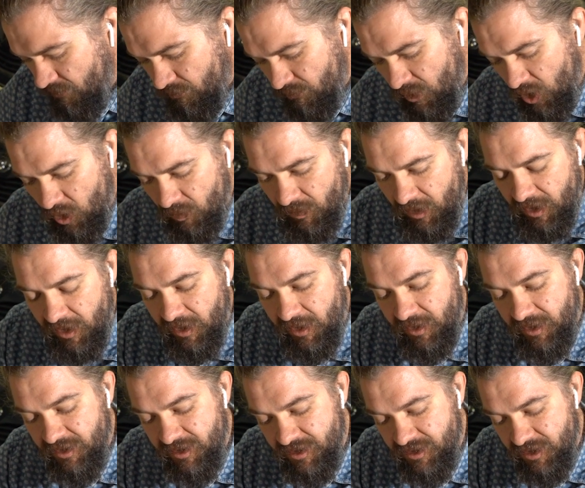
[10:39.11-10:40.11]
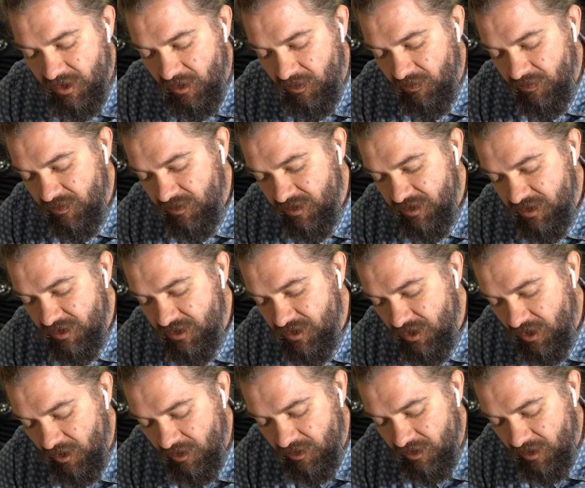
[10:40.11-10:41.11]
Boom. So
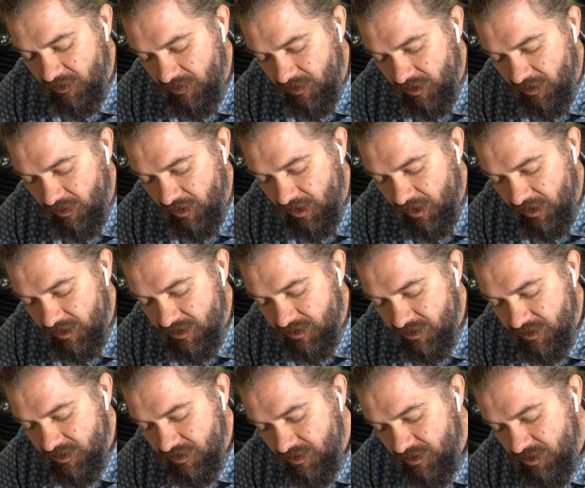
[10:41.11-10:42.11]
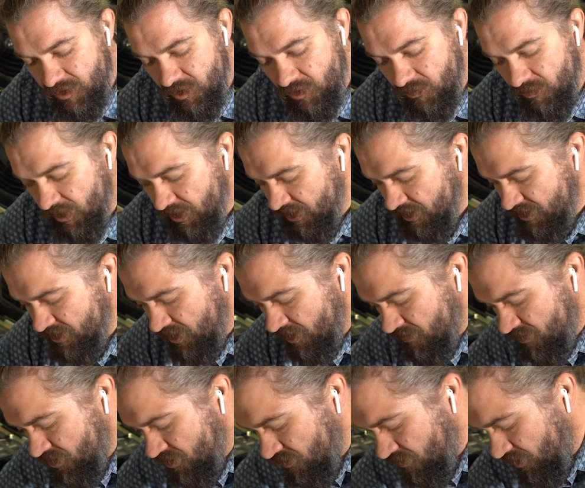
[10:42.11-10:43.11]
start. Here we go, guys. 2 minutes.
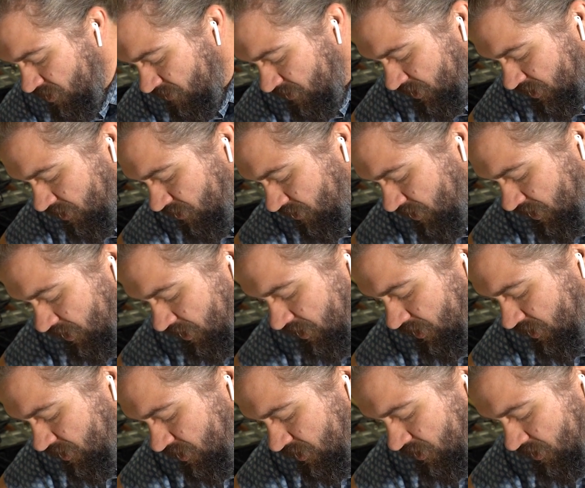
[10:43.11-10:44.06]
Same story. I'm going to go ahead.